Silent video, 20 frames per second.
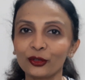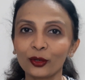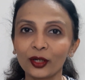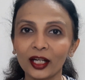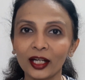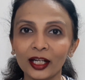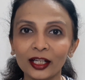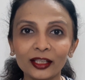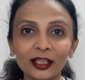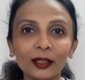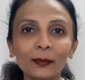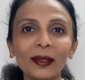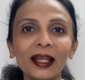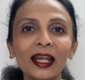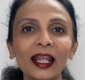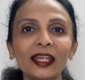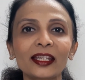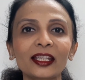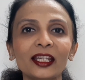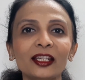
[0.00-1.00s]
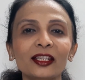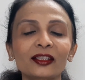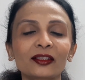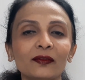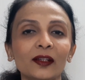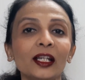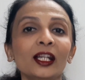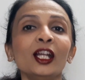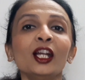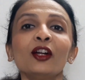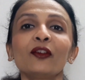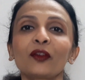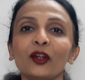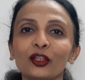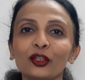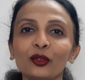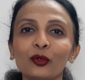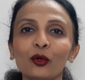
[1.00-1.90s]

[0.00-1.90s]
You can hit that bell icon as well for the